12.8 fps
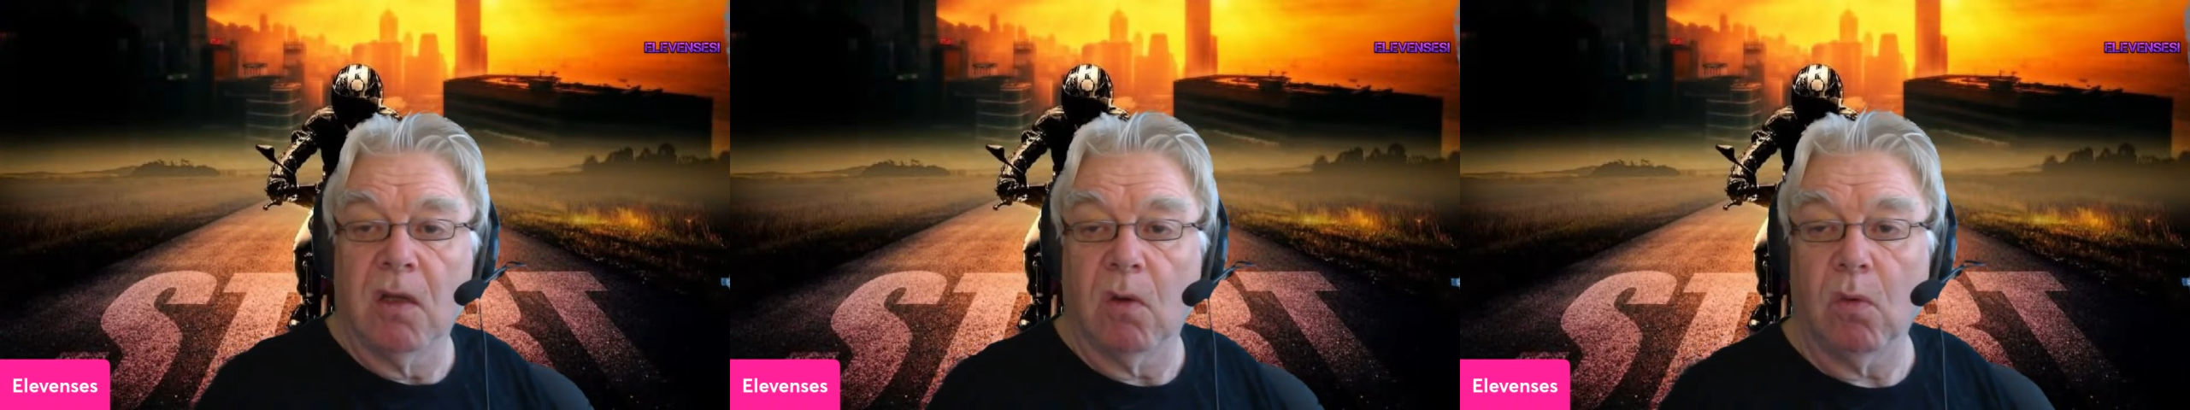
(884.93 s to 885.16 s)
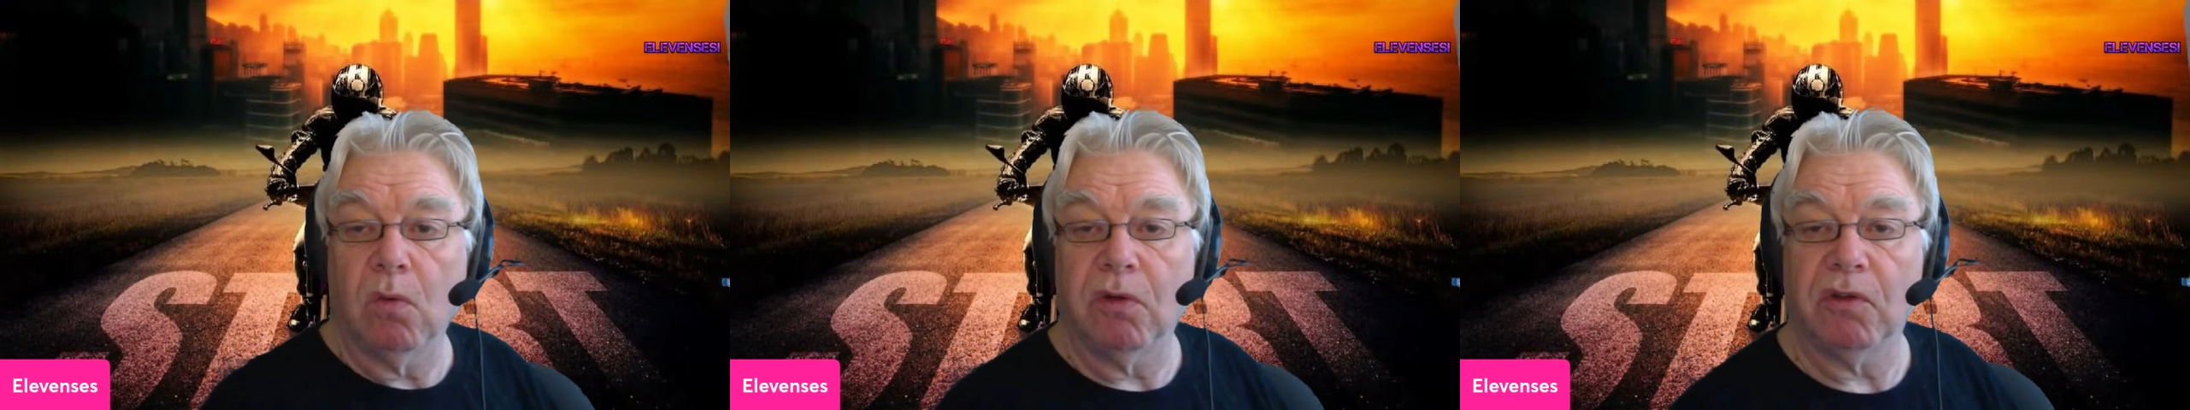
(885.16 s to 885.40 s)

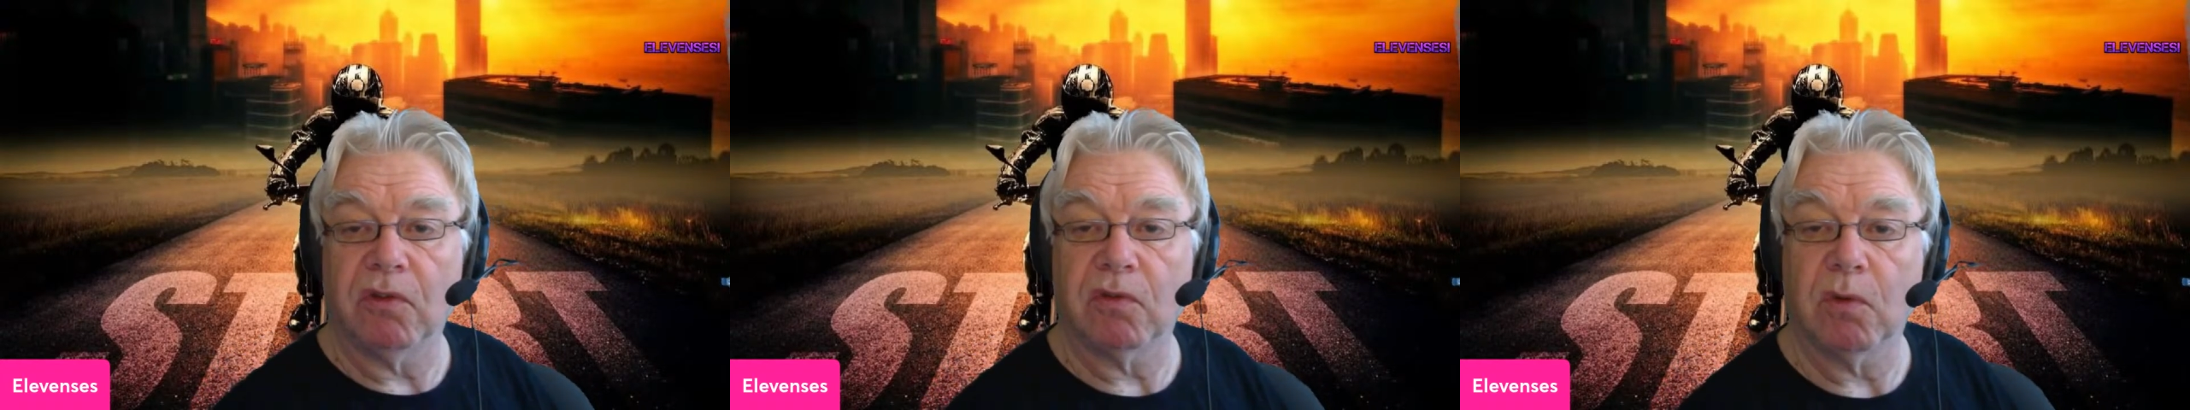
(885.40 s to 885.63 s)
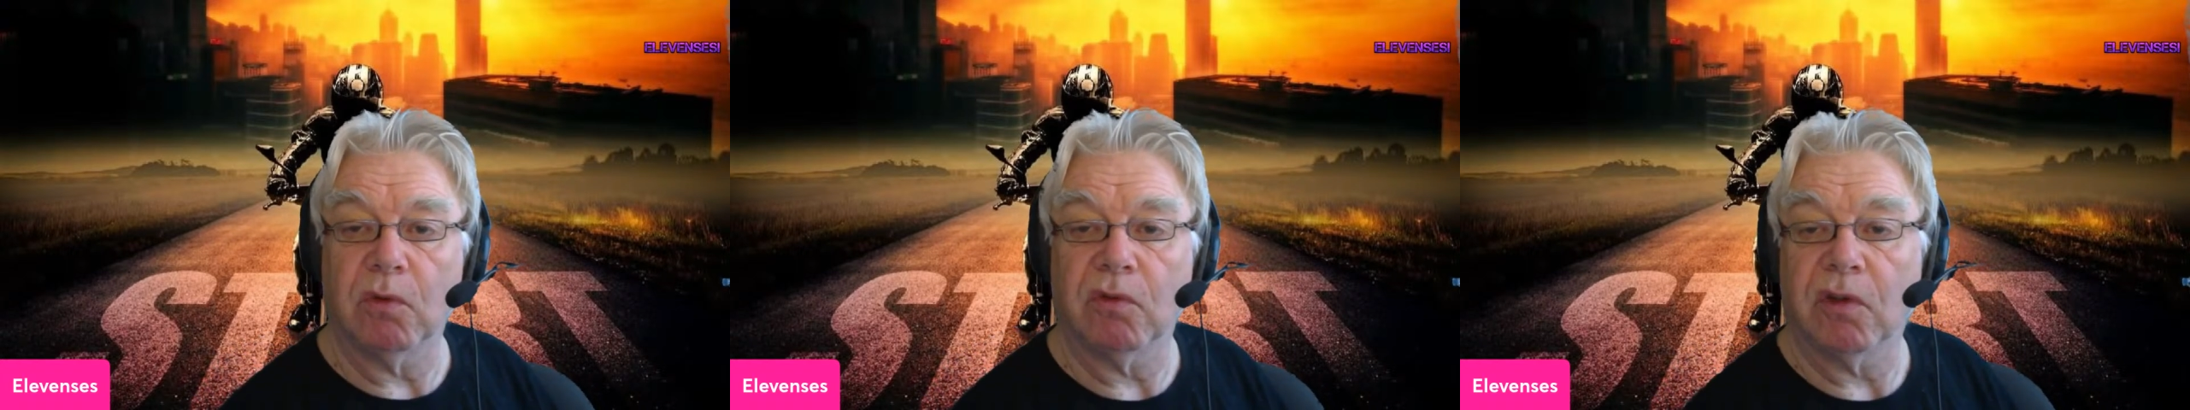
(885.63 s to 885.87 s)
All this, of
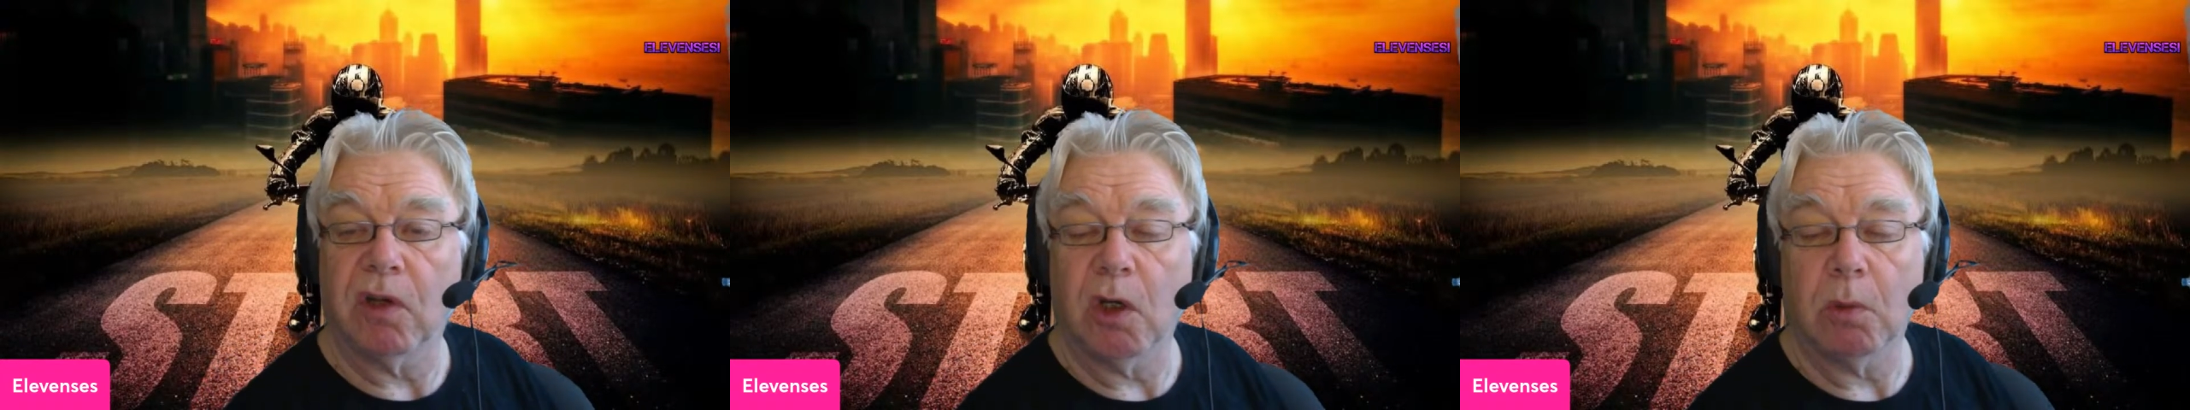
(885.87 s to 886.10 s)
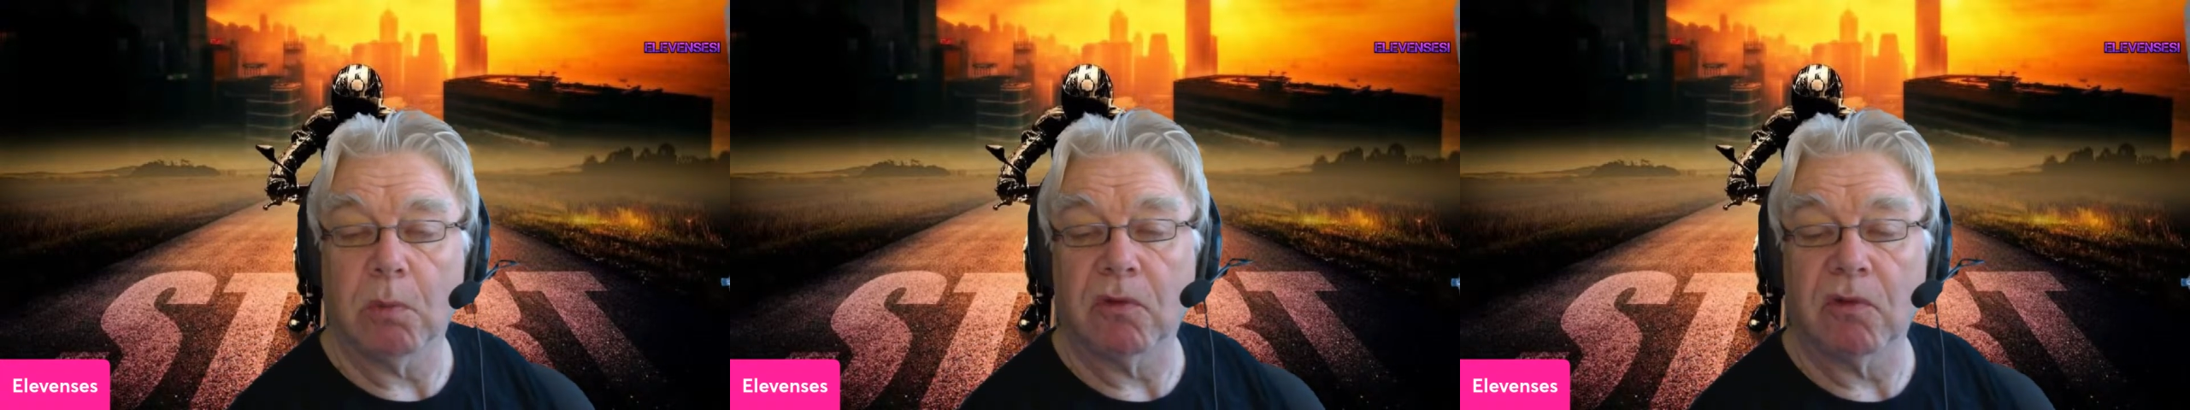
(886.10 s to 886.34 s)
course,
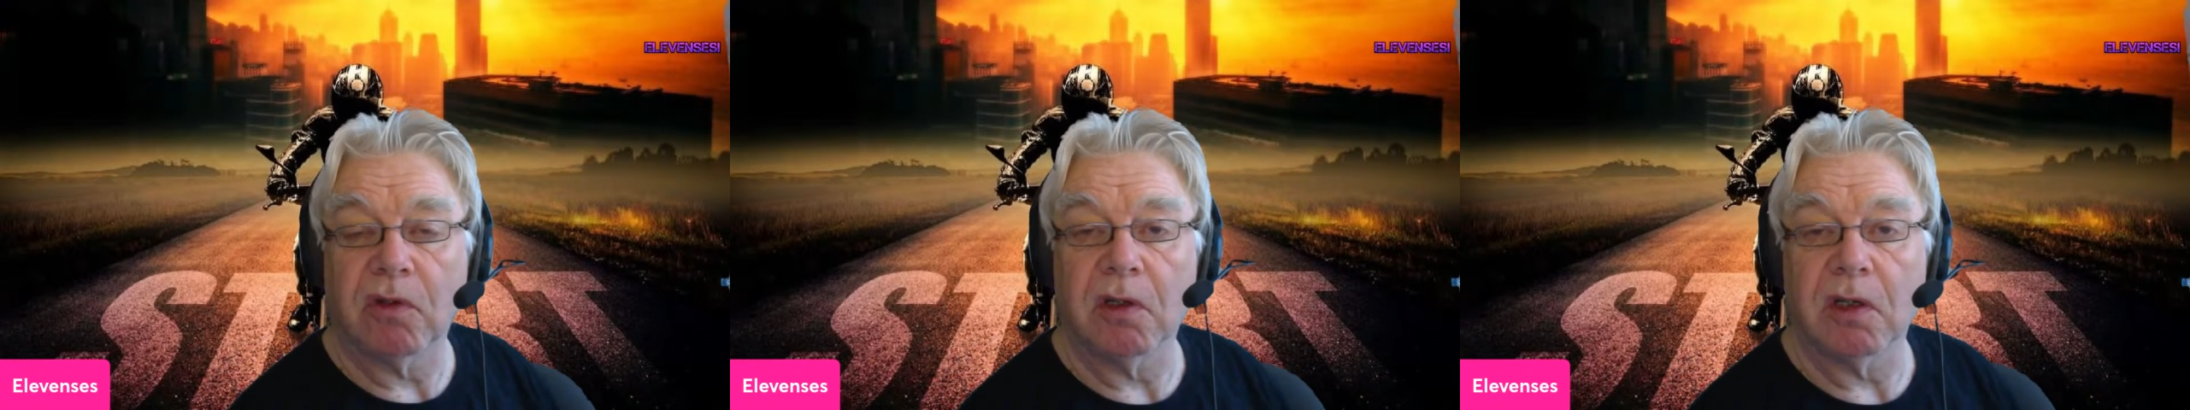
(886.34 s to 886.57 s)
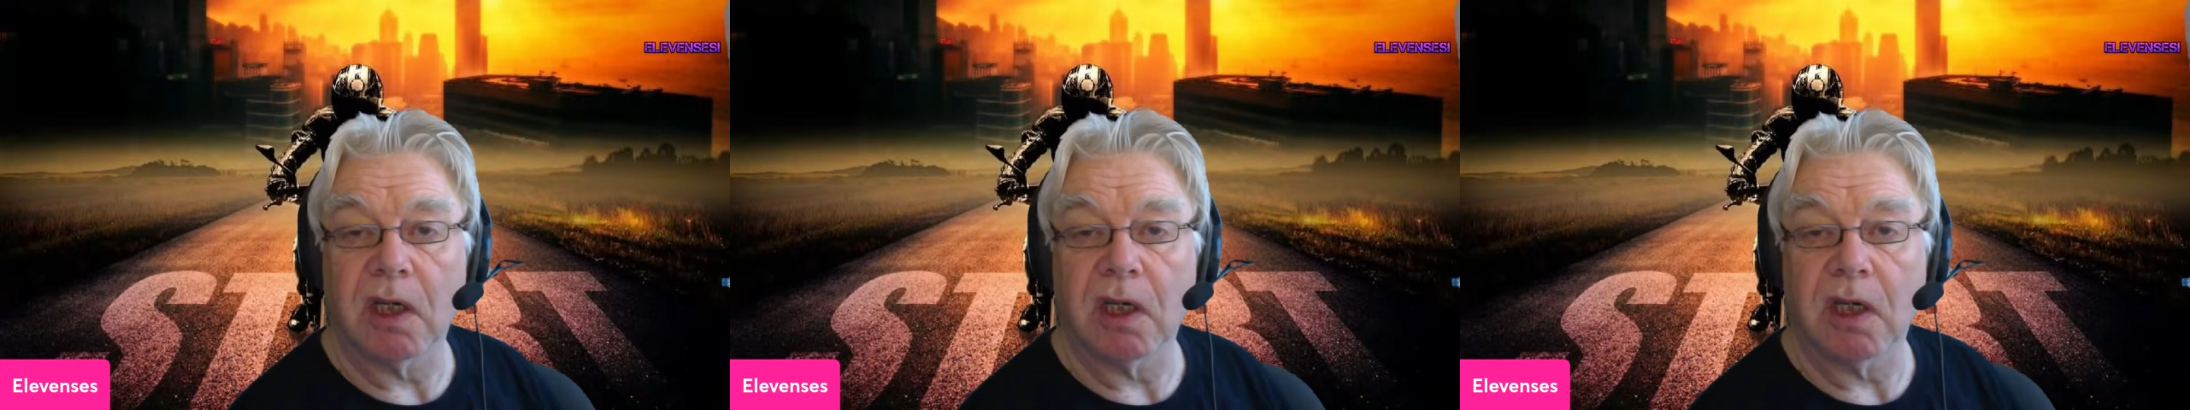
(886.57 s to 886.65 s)
helps